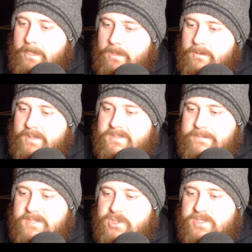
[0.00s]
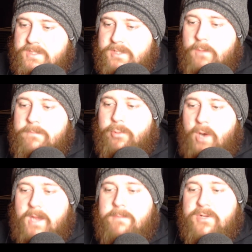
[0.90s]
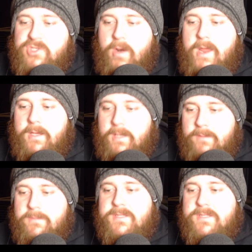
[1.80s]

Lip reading: Except it's just his own brain betraying him.